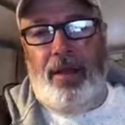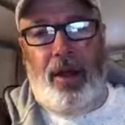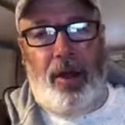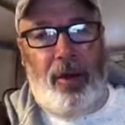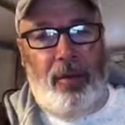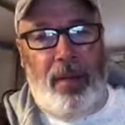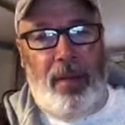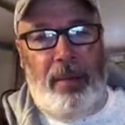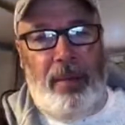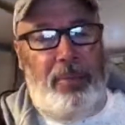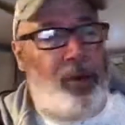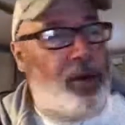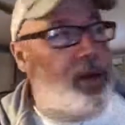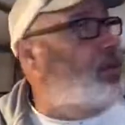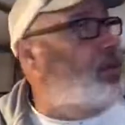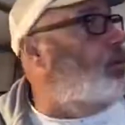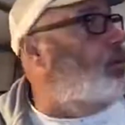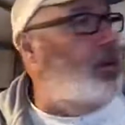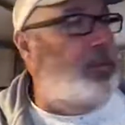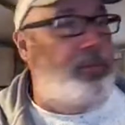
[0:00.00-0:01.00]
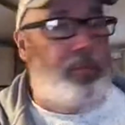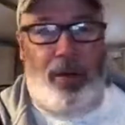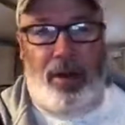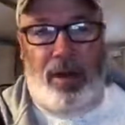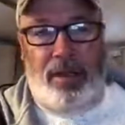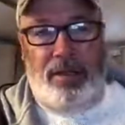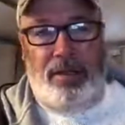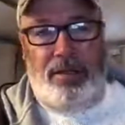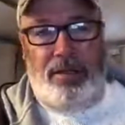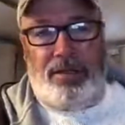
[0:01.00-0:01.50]
Nope, I put in the wood
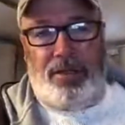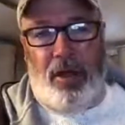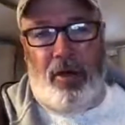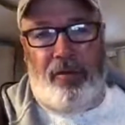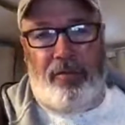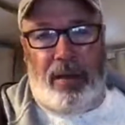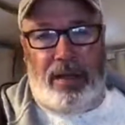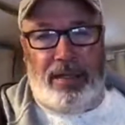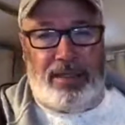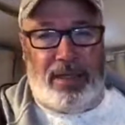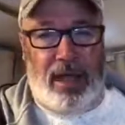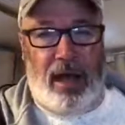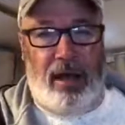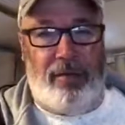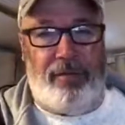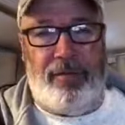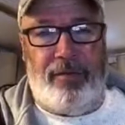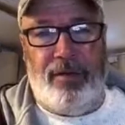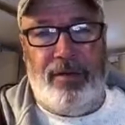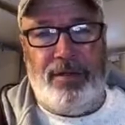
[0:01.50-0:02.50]
burning stove myself.